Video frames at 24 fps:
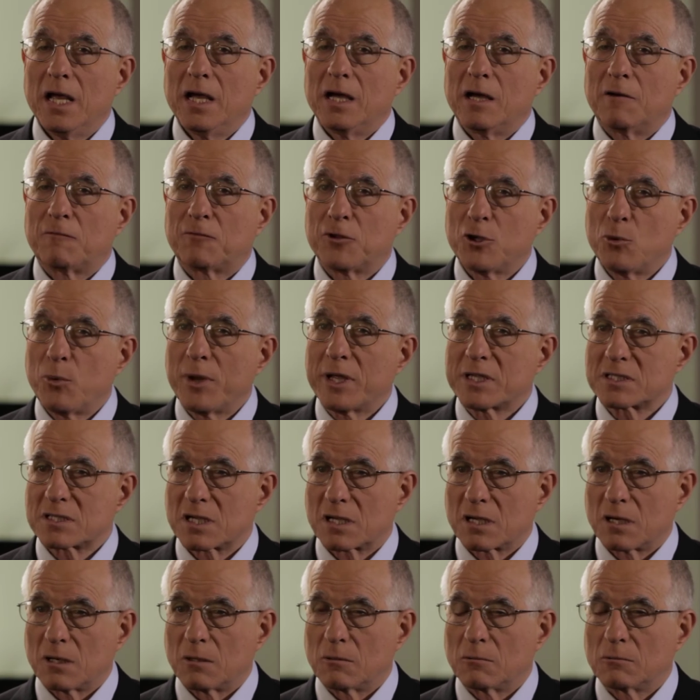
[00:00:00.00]
A few weeks
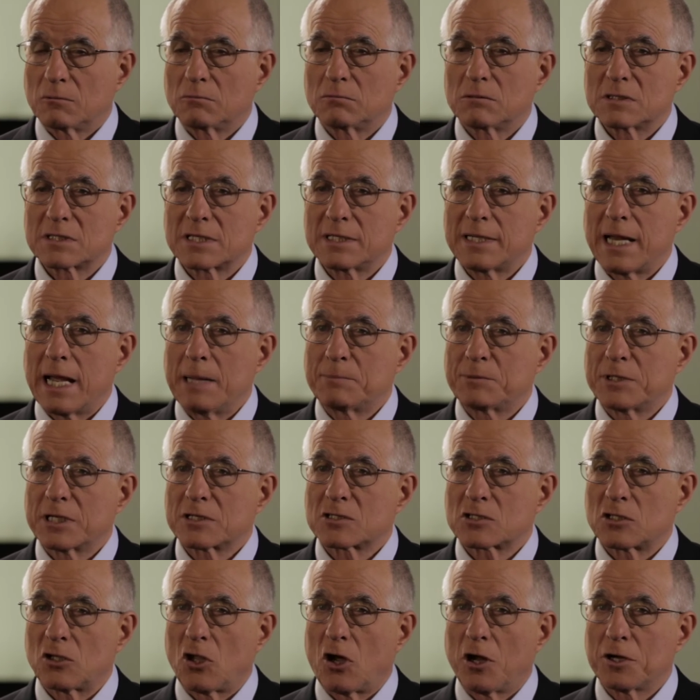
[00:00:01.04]
ago,
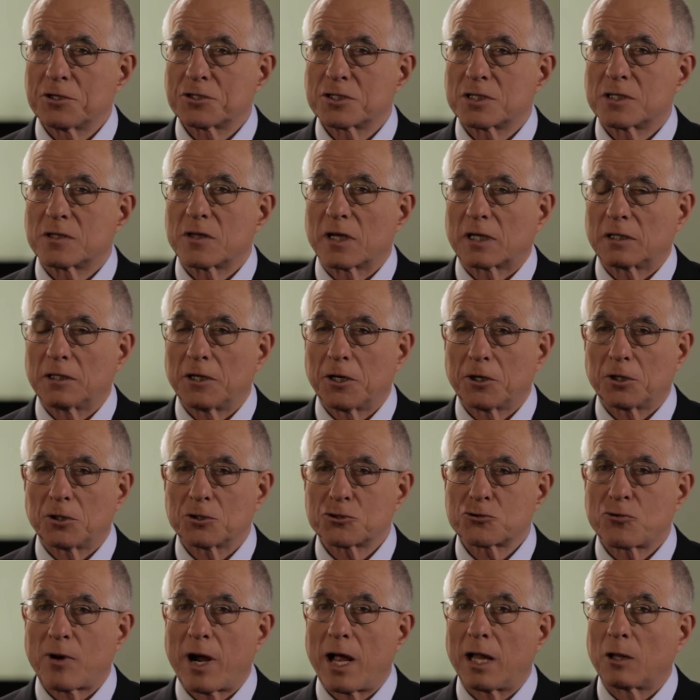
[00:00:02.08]
SynapDx launched the clinical
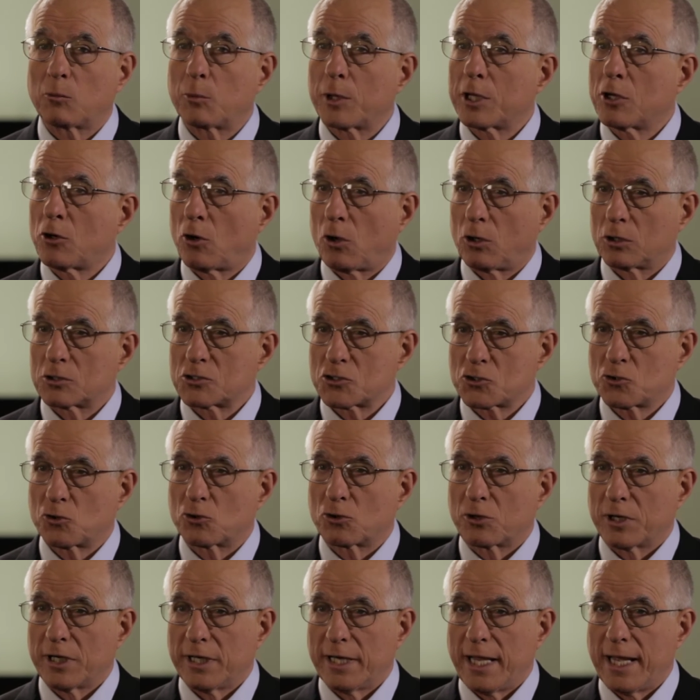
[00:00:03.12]
trial we call
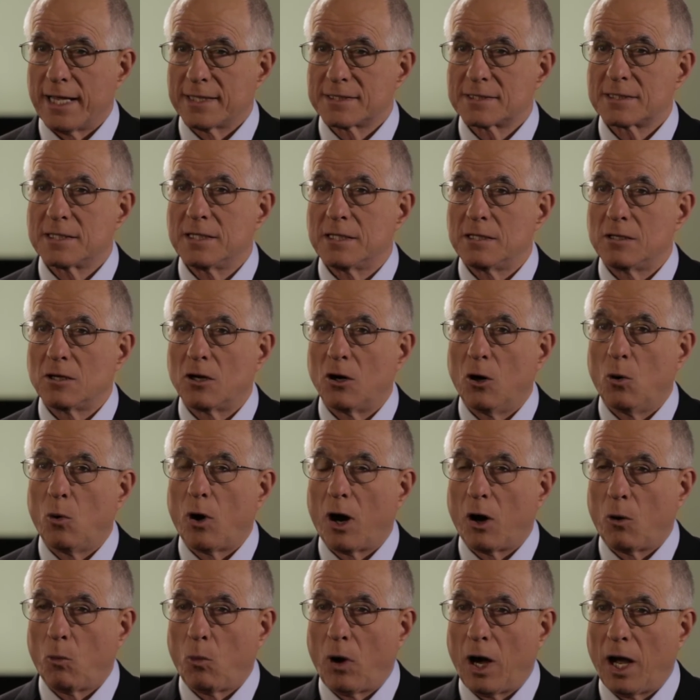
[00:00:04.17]
STORY,
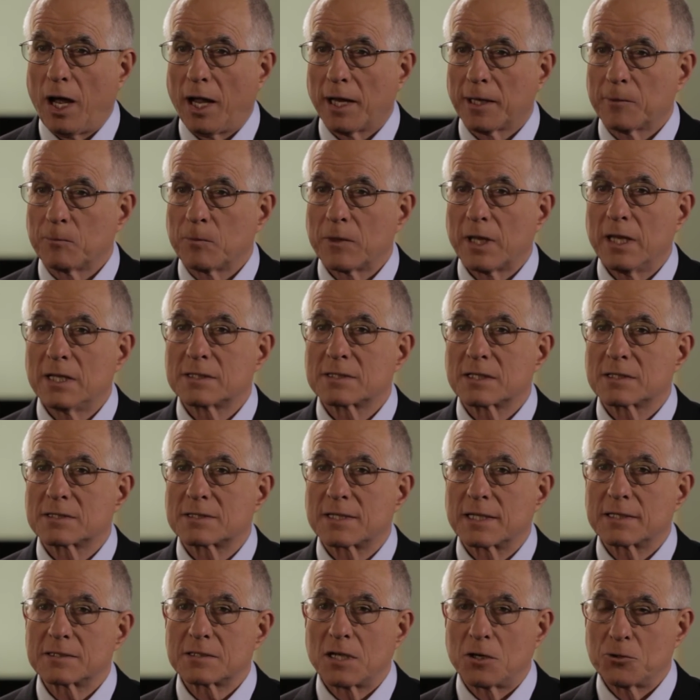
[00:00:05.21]
S-T-O-R-Y. It's a
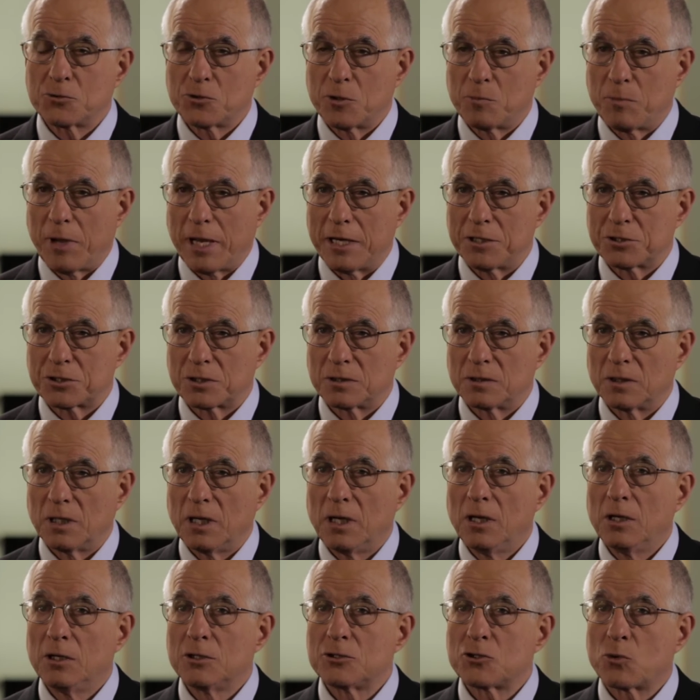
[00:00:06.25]
600-patient,
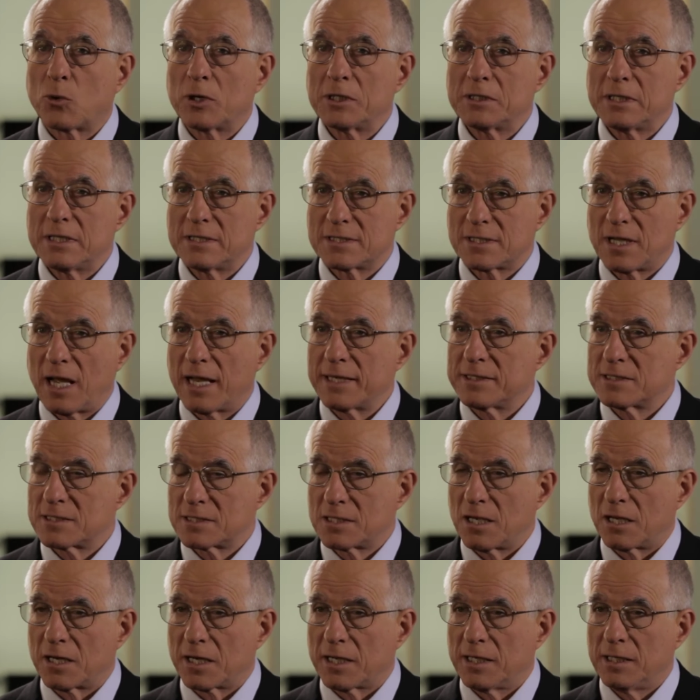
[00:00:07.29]
20-site
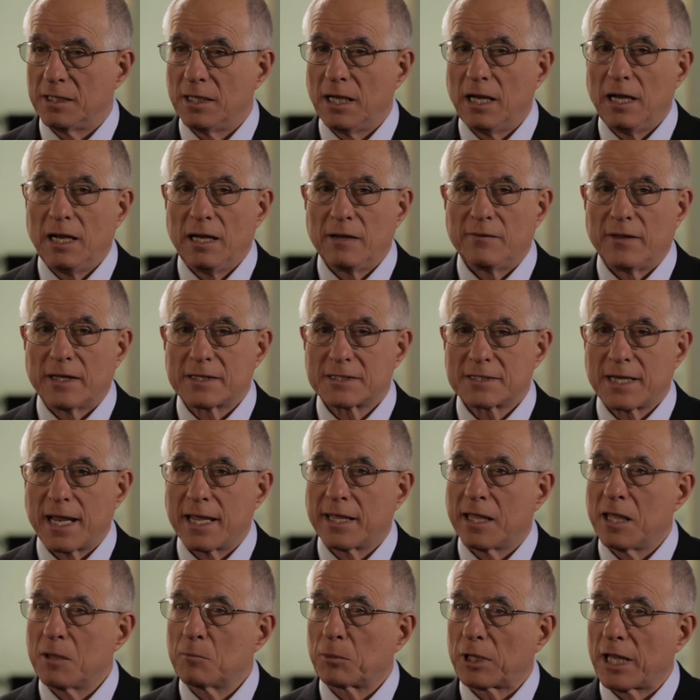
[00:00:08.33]
study that's
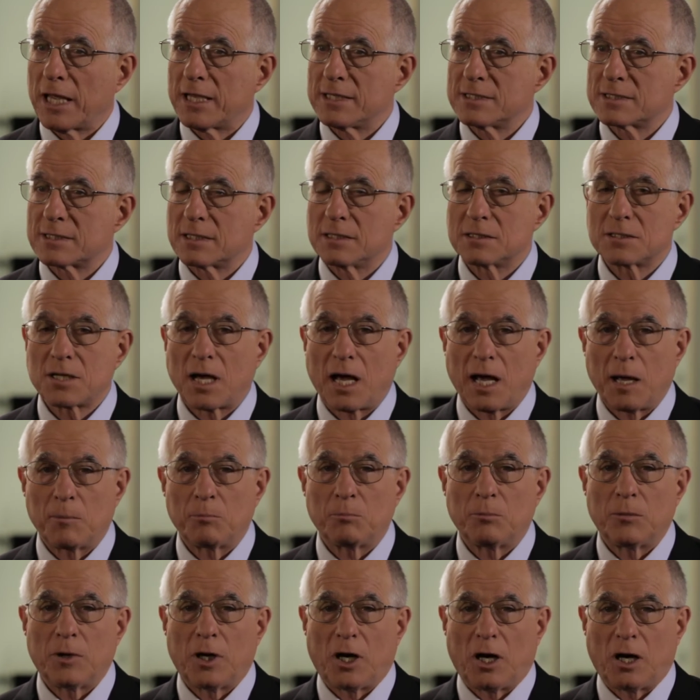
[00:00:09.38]
taking place at top
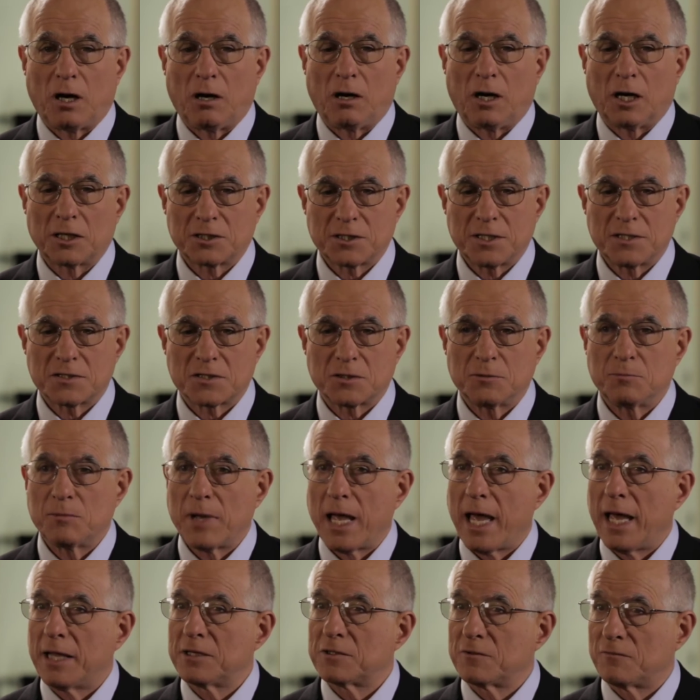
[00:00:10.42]
autism
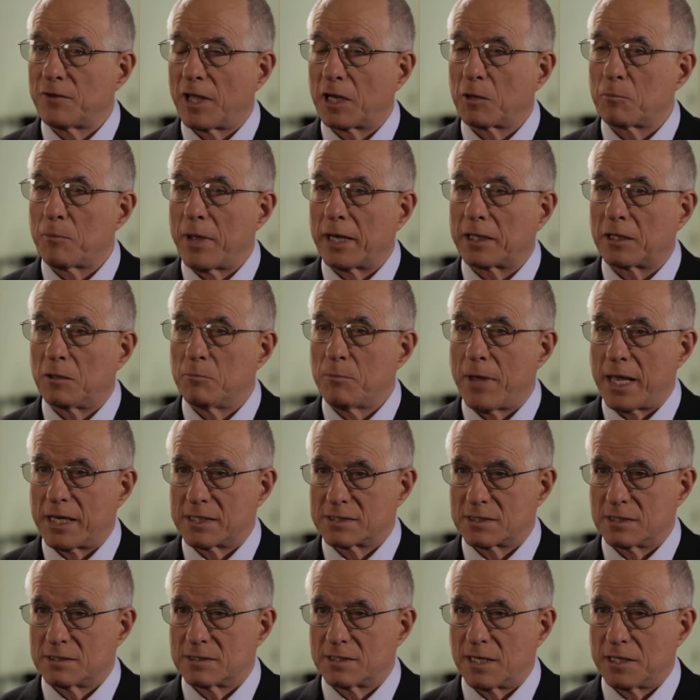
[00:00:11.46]
and developmental
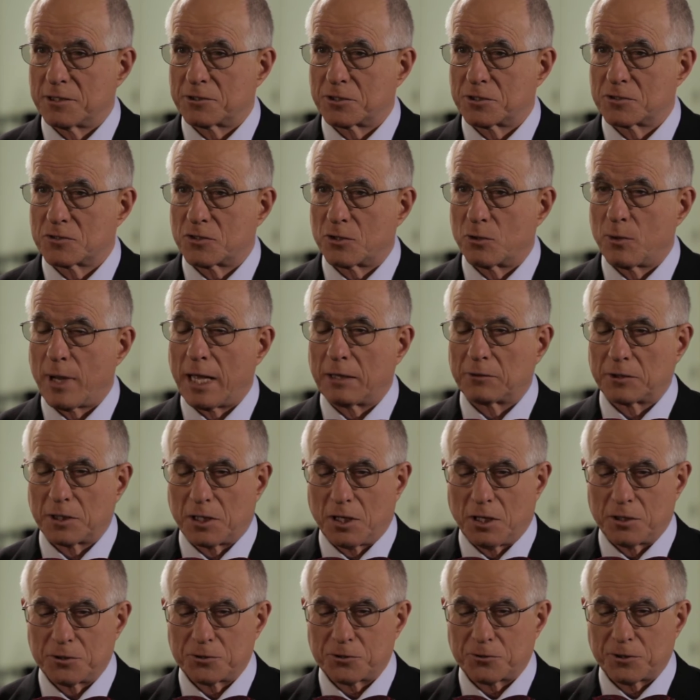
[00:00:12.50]
medicine centers throughout the
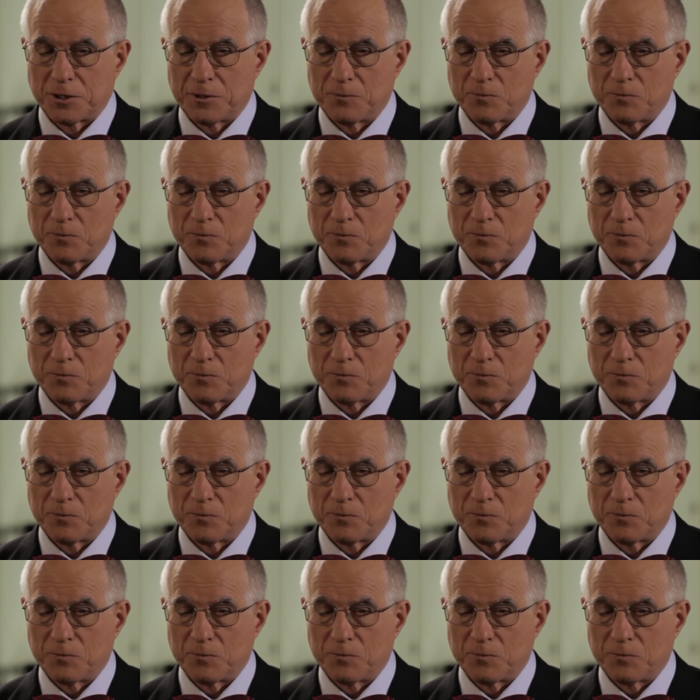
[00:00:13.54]
country.